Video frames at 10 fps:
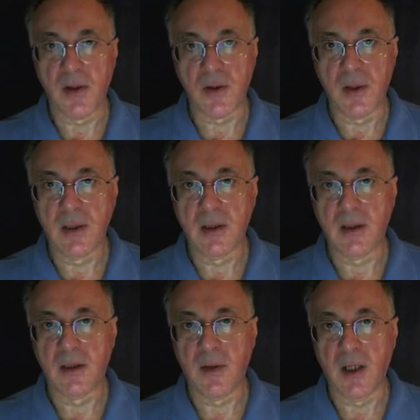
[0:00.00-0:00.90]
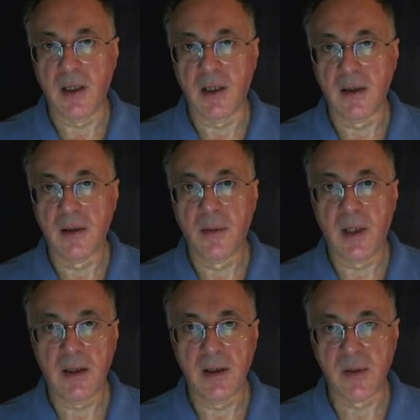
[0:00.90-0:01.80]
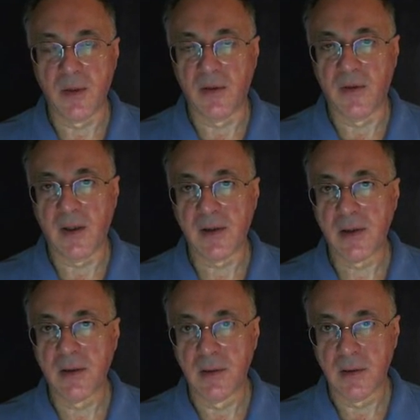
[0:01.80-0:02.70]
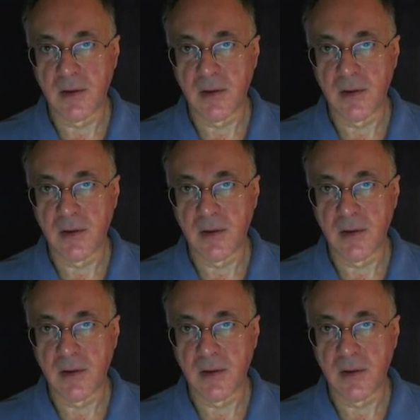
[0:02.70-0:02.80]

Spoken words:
measuring their radial brightness profiles,